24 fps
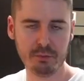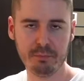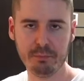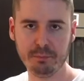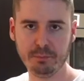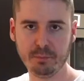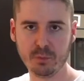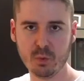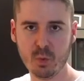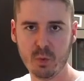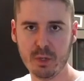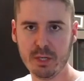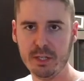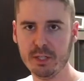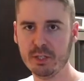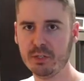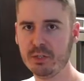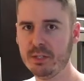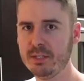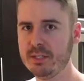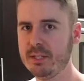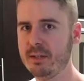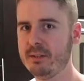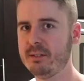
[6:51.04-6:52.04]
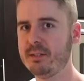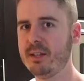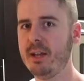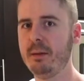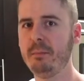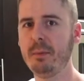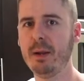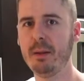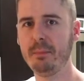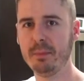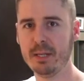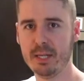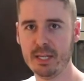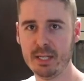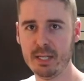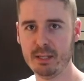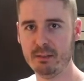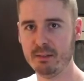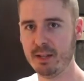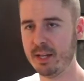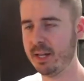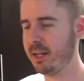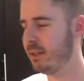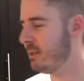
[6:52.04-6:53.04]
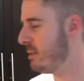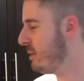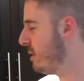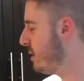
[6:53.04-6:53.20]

20 degrees outside, but I'm going to eat like it's the